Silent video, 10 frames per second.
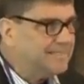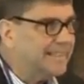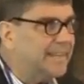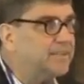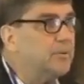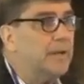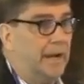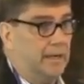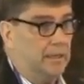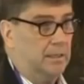Can't do
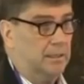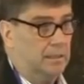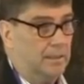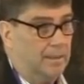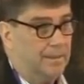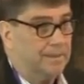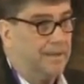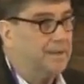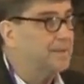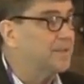that,
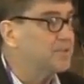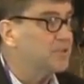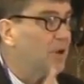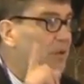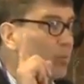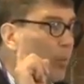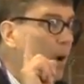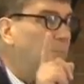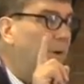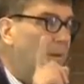okay? Because there's only
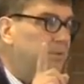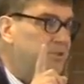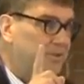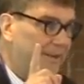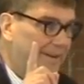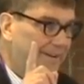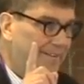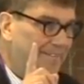one publisher there,